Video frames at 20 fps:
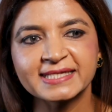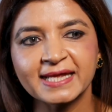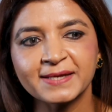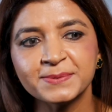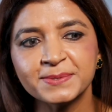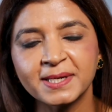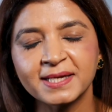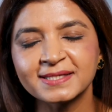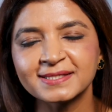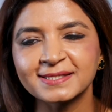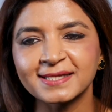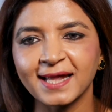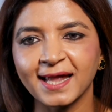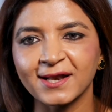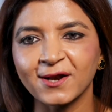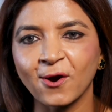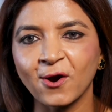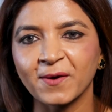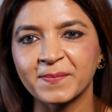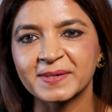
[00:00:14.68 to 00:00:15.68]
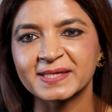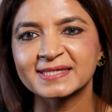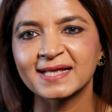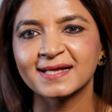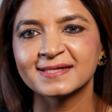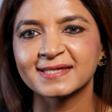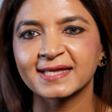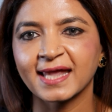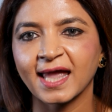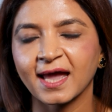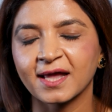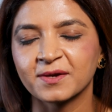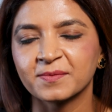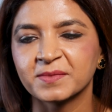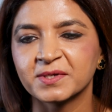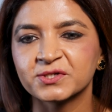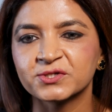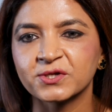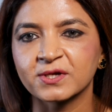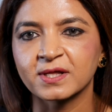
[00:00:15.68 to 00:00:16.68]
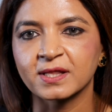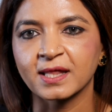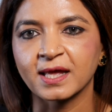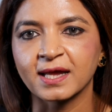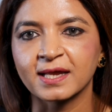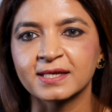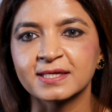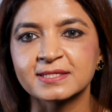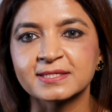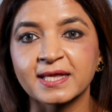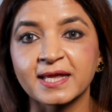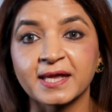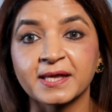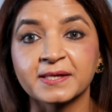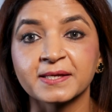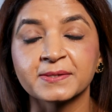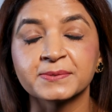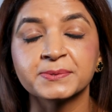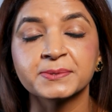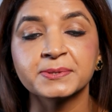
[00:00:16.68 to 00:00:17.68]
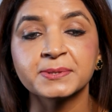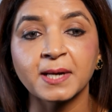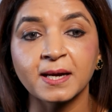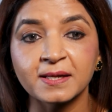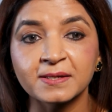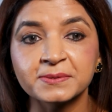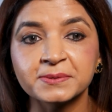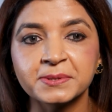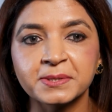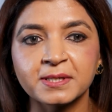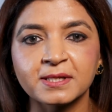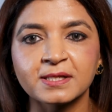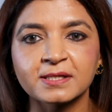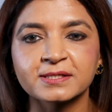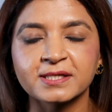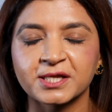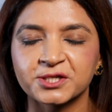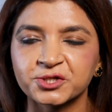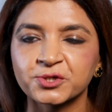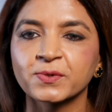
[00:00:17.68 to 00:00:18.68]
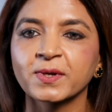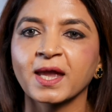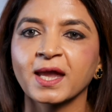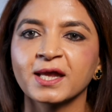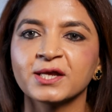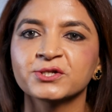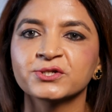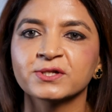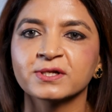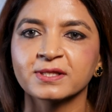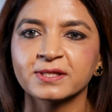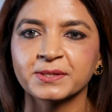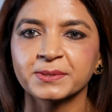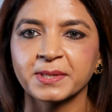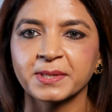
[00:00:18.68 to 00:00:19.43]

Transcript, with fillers: STEAM Fest at Harmony Science Academy Sugar Land is a fun-filled educational